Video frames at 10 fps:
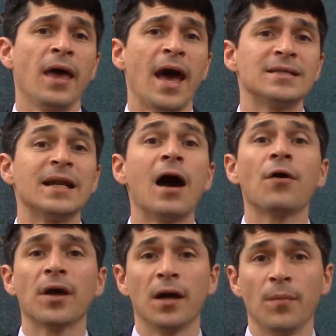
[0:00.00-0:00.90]
As an
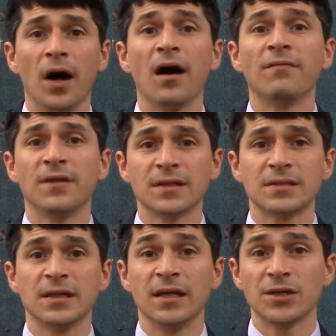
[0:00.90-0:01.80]
outcome of
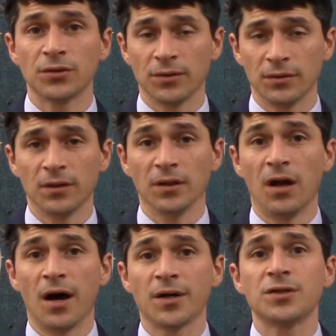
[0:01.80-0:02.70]
this initial
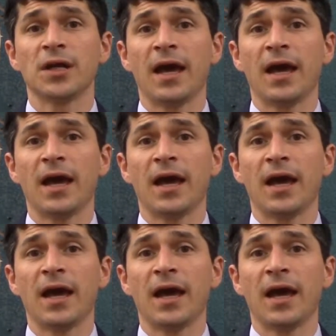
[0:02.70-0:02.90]
launch,